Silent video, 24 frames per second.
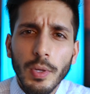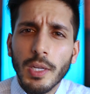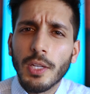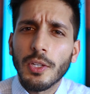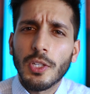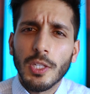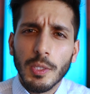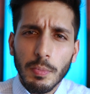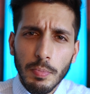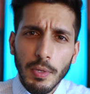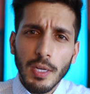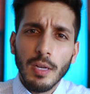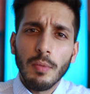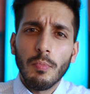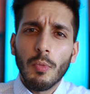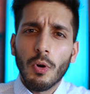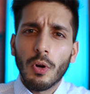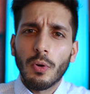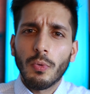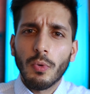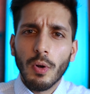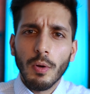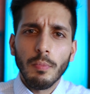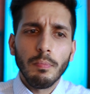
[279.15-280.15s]
We could just be a
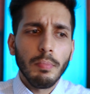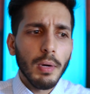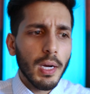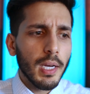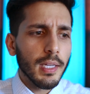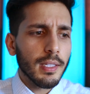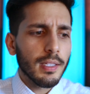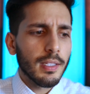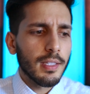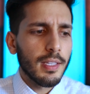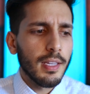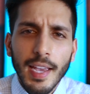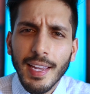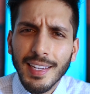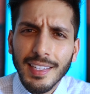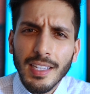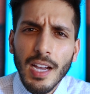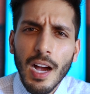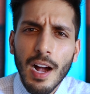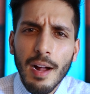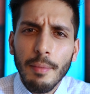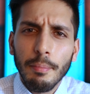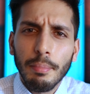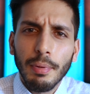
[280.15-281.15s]
more robust and
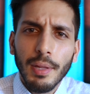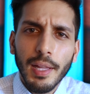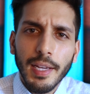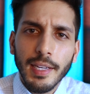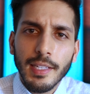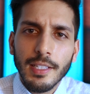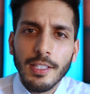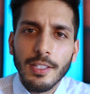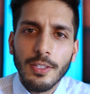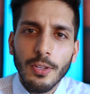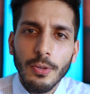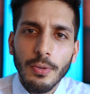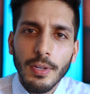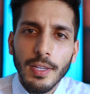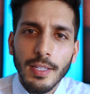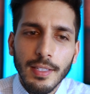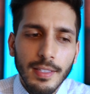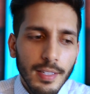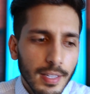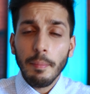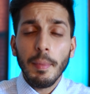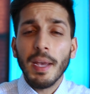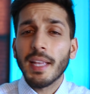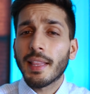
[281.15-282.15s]
complex
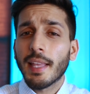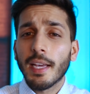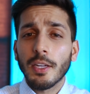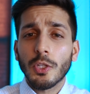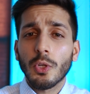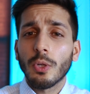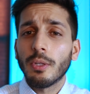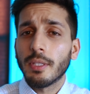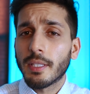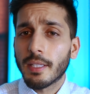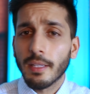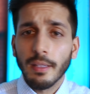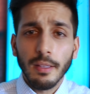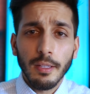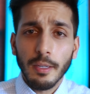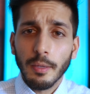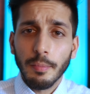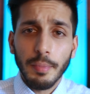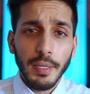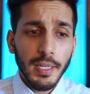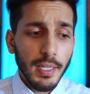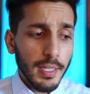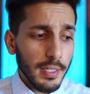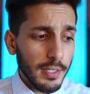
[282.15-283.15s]
student and make that choice a
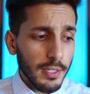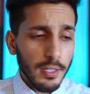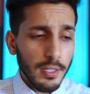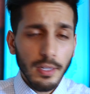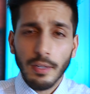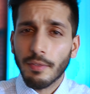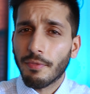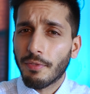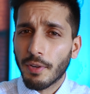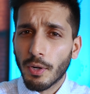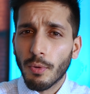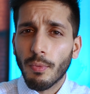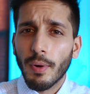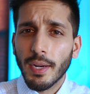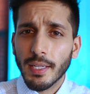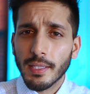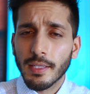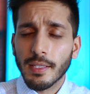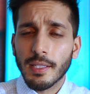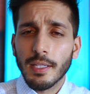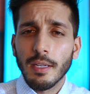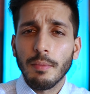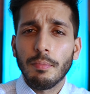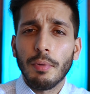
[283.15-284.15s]
little bit easier for a
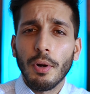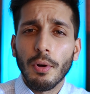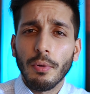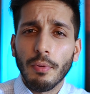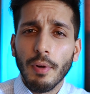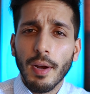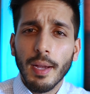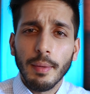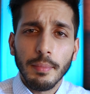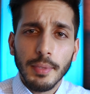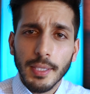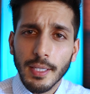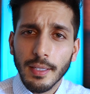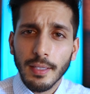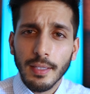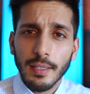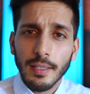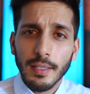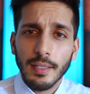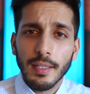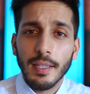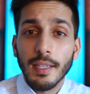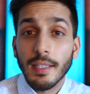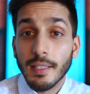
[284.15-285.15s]
residency program
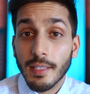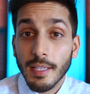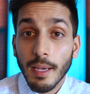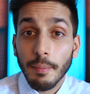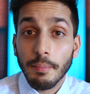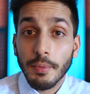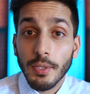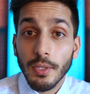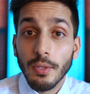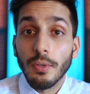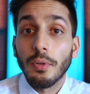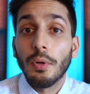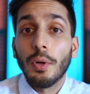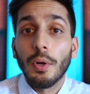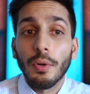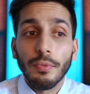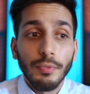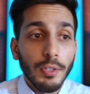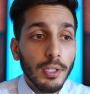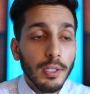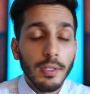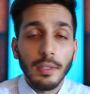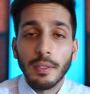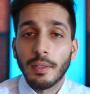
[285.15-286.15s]
to accept you
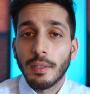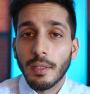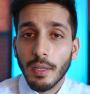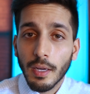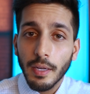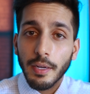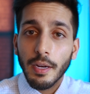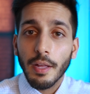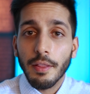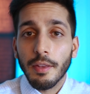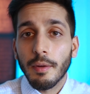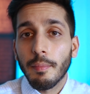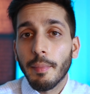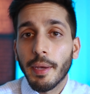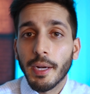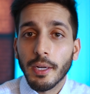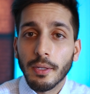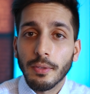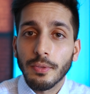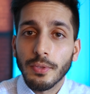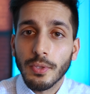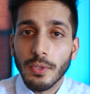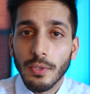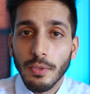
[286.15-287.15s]
over another
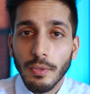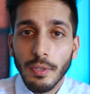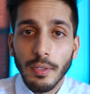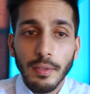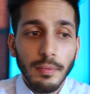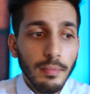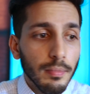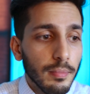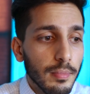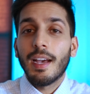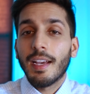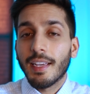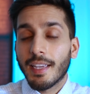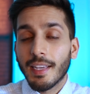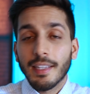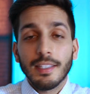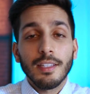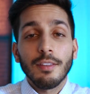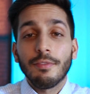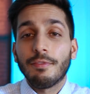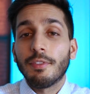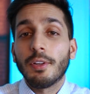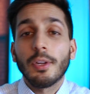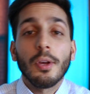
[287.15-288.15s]
medical student. I
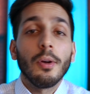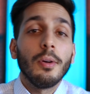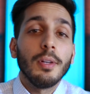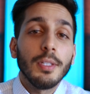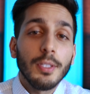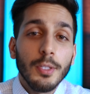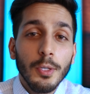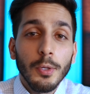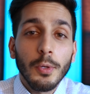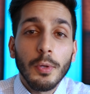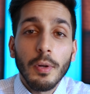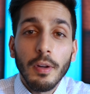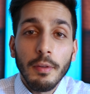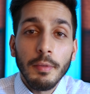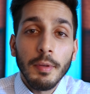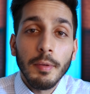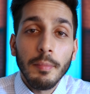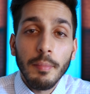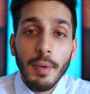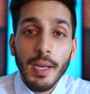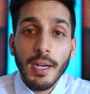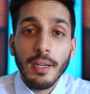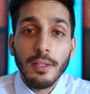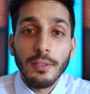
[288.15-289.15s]
guess if you're going to a Caribbean
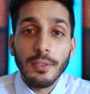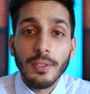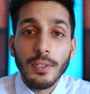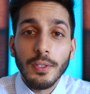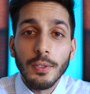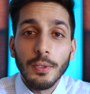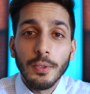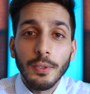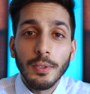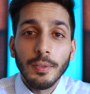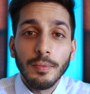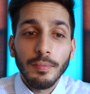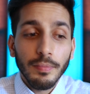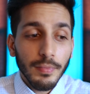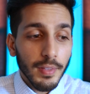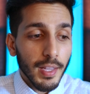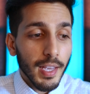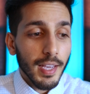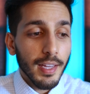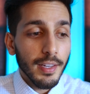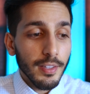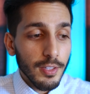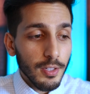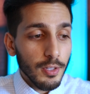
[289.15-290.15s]
Medical School
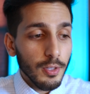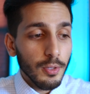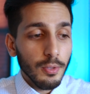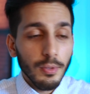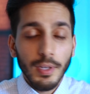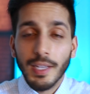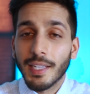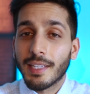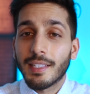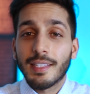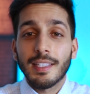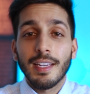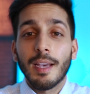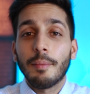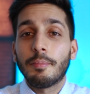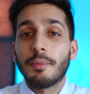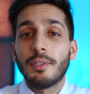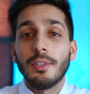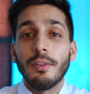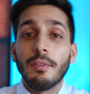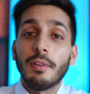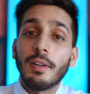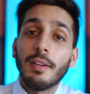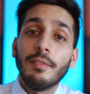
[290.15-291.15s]
and you
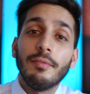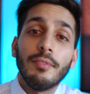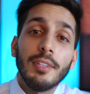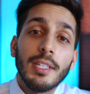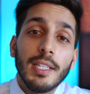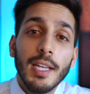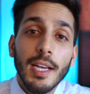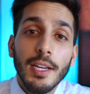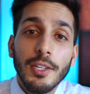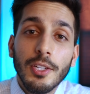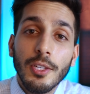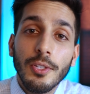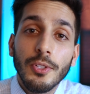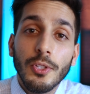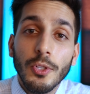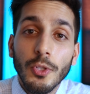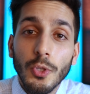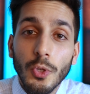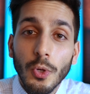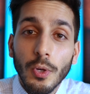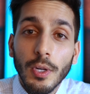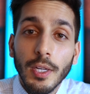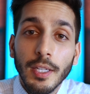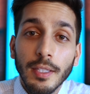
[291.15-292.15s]
accept your invitation to
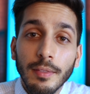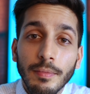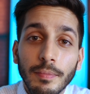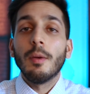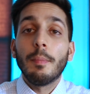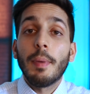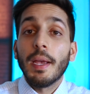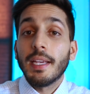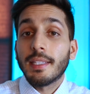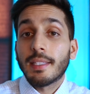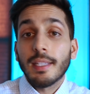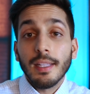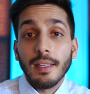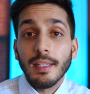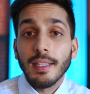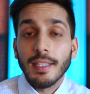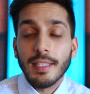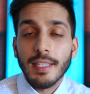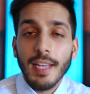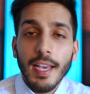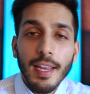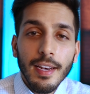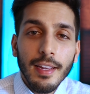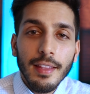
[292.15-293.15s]
join, you're basically
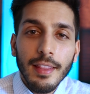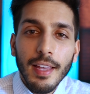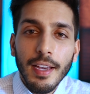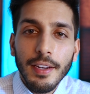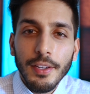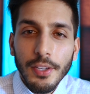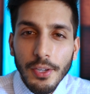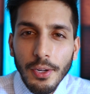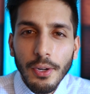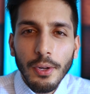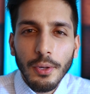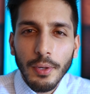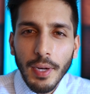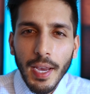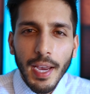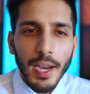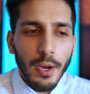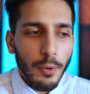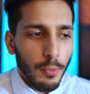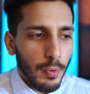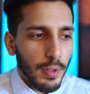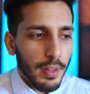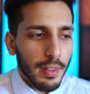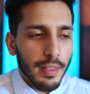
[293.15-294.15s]
stating that you're
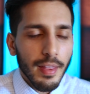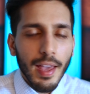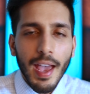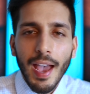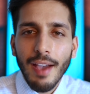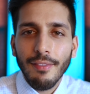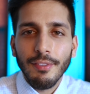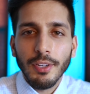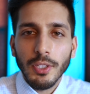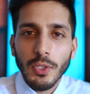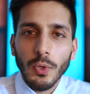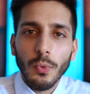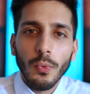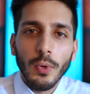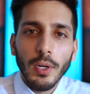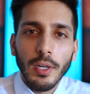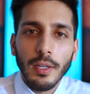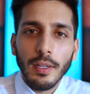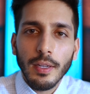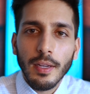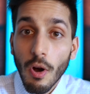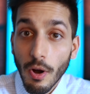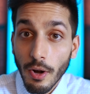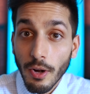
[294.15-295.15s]
okay with having to
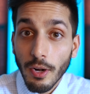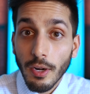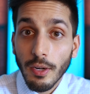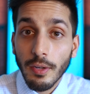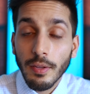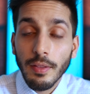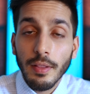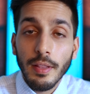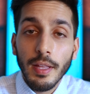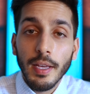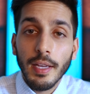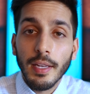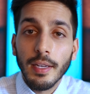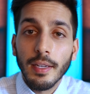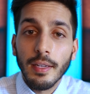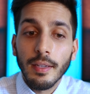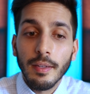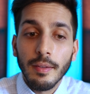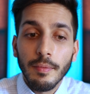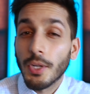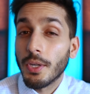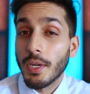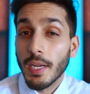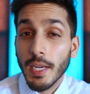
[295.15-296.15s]
work harder
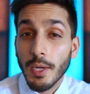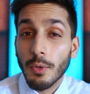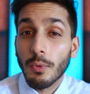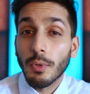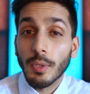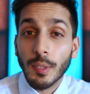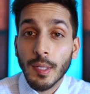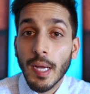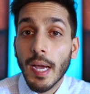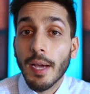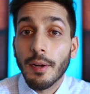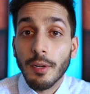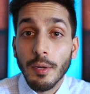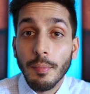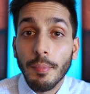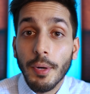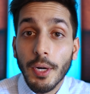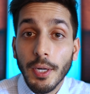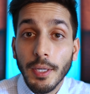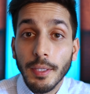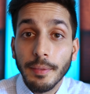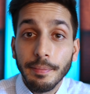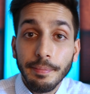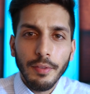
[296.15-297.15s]
than your equal
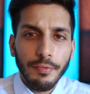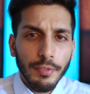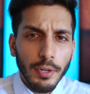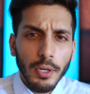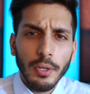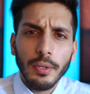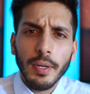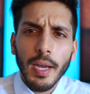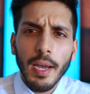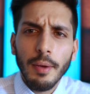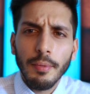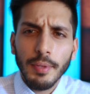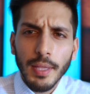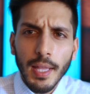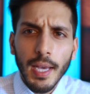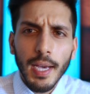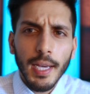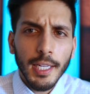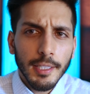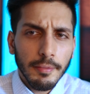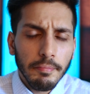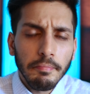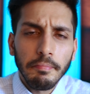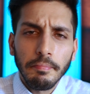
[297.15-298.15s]
counterpart. If you're okay with
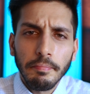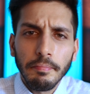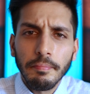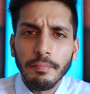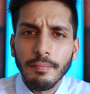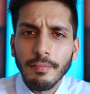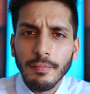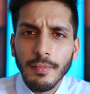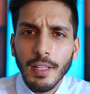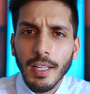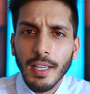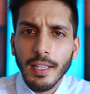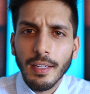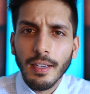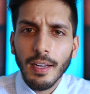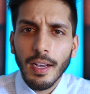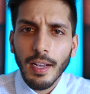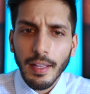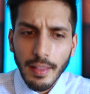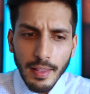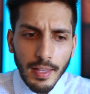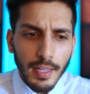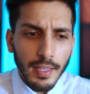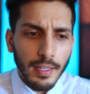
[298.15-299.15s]
that, then
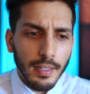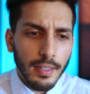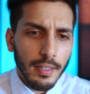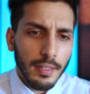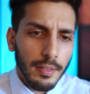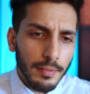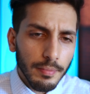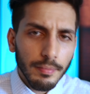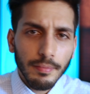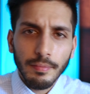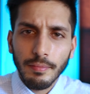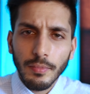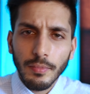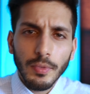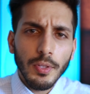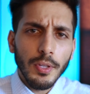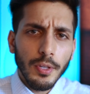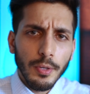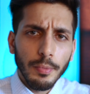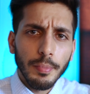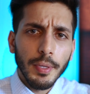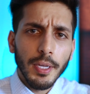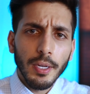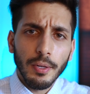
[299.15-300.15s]
I think
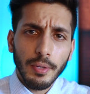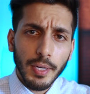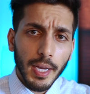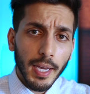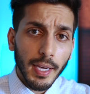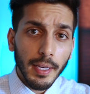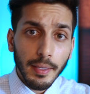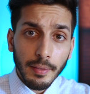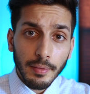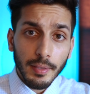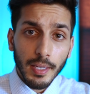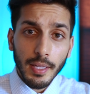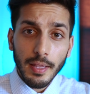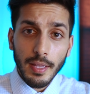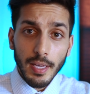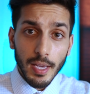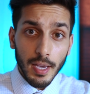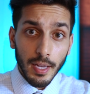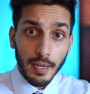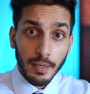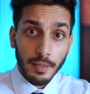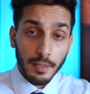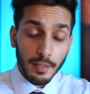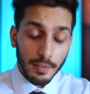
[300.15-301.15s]
you'll be okay in the
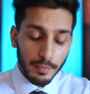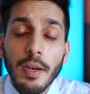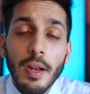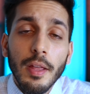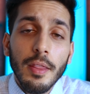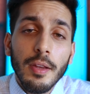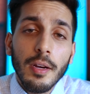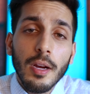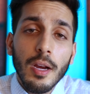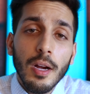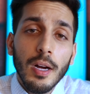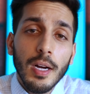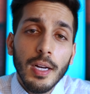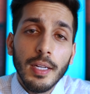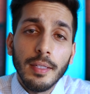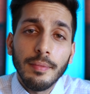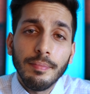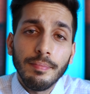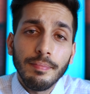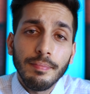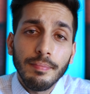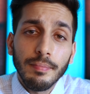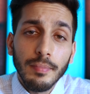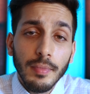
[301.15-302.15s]
end. Another
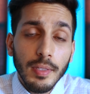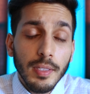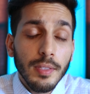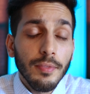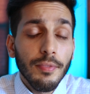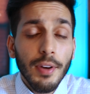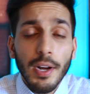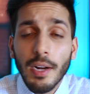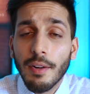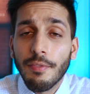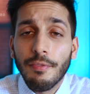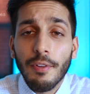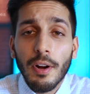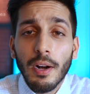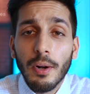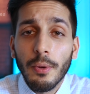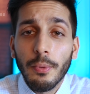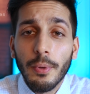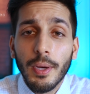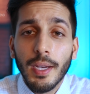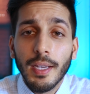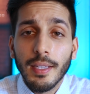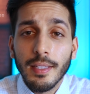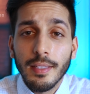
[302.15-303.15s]
con, it's very far
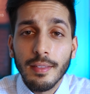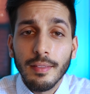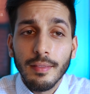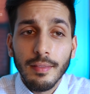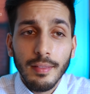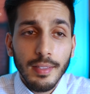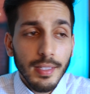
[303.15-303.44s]
away.